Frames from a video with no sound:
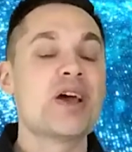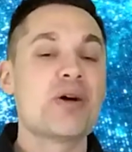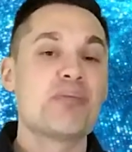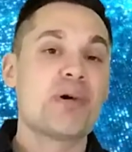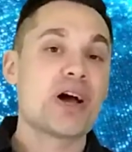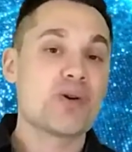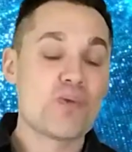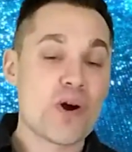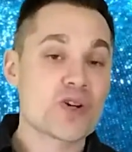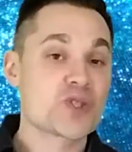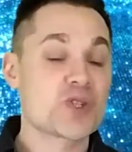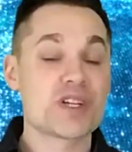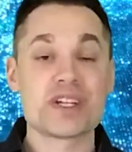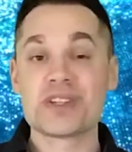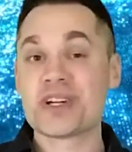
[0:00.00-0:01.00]
by Wall
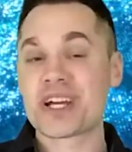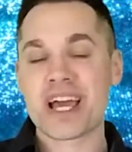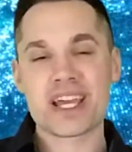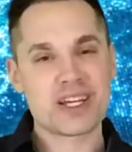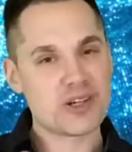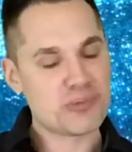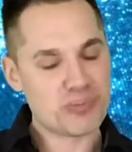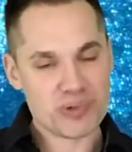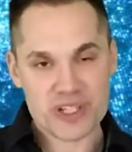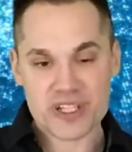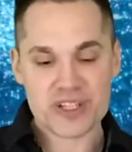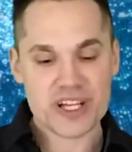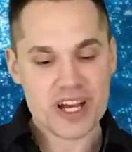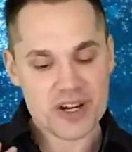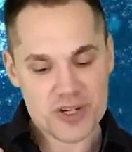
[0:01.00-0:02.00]
Street. And look, I
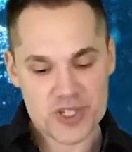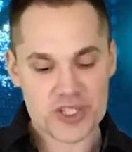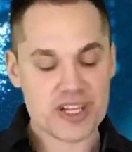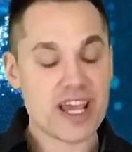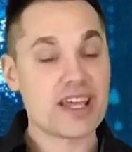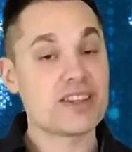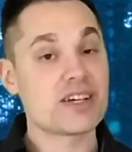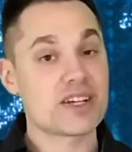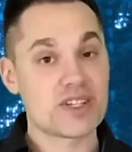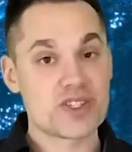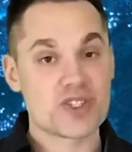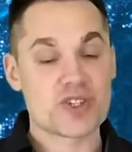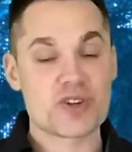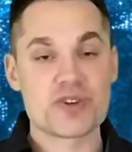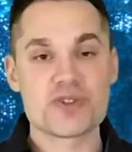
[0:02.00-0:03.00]
completely understand the
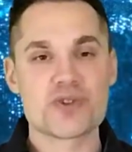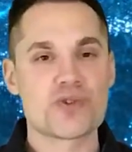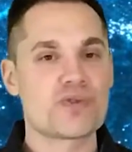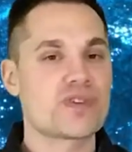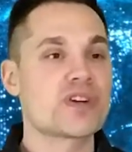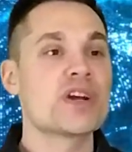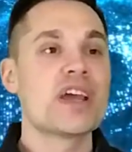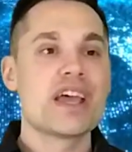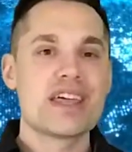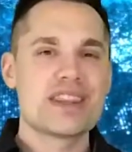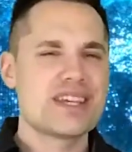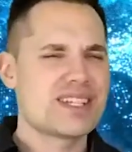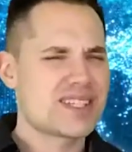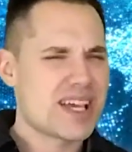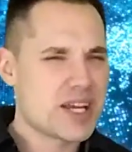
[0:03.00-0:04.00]
concerns over
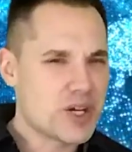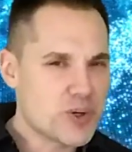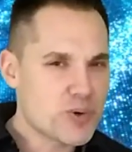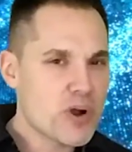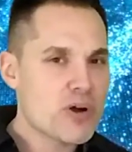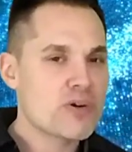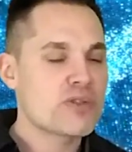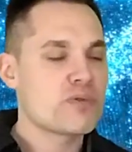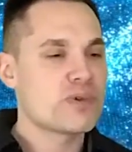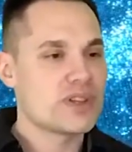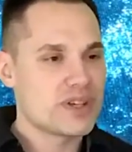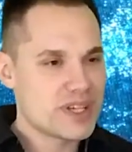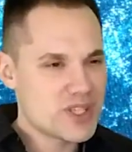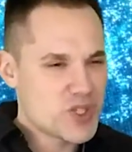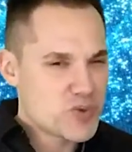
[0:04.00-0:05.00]
things like growth when
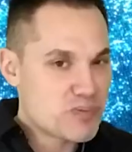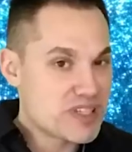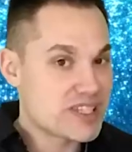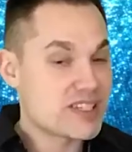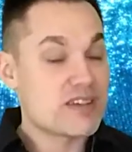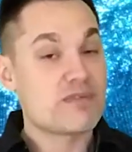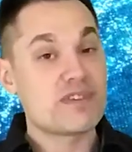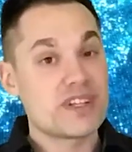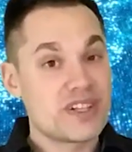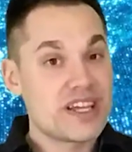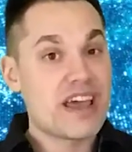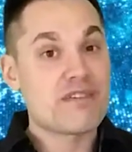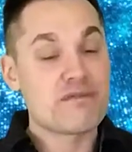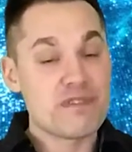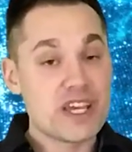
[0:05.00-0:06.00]
looking specifically
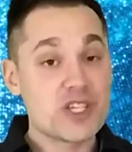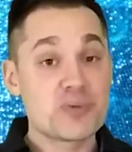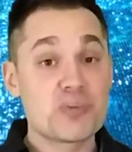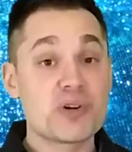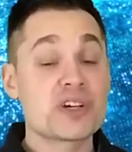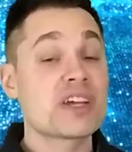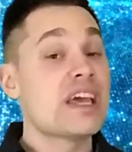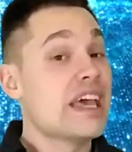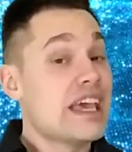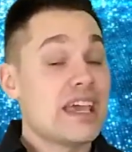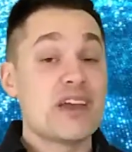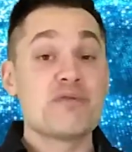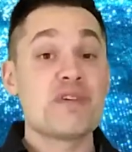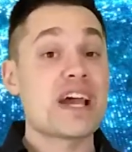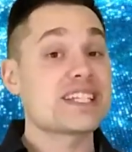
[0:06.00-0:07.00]
at Facebook.
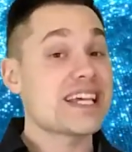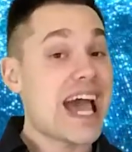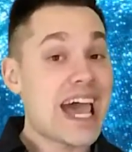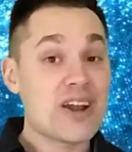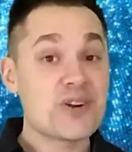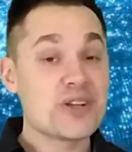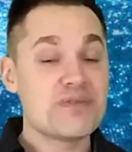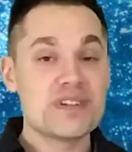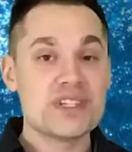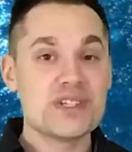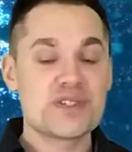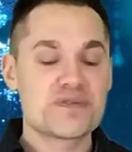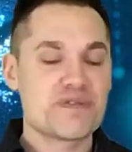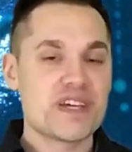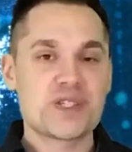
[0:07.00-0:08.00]
In fact, I don't even
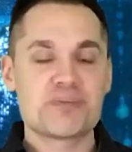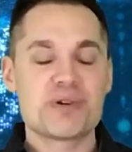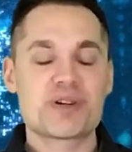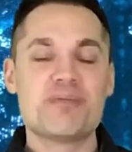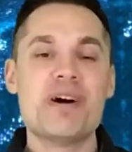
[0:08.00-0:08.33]
use Facebook